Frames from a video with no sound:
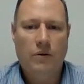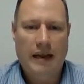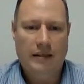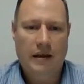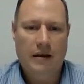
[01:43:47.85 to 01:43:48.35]

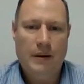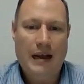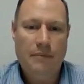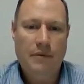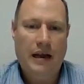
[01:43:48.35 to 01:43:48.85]
we could make
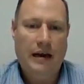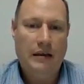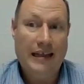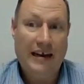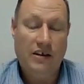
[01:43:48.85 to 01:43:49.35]
that
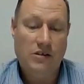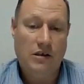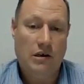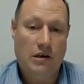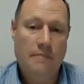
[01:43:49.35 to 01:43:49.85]
payment at a
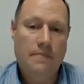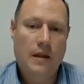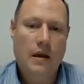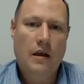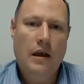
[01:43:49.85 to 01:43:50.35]
later
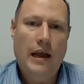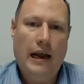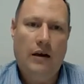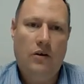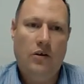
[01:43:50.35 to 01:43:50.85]
time,
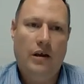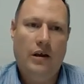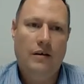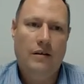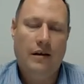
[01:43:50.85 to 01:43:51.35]

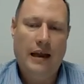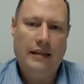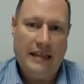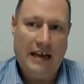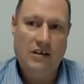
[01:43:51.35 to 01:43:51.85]
and
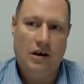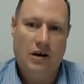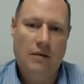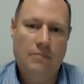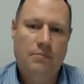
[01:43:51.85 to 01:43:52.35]
at
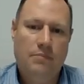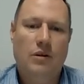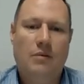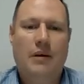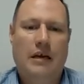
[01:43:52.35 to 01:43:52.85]
that
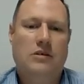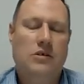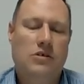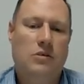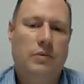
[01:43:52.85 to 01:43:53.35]
time put the
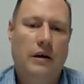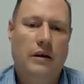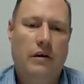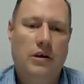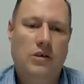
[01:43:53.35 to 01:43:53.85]
money into
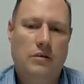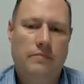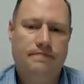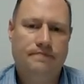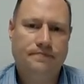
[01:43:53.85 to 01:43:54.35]

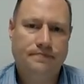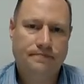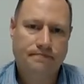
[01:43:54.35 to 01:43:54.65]
superannuation.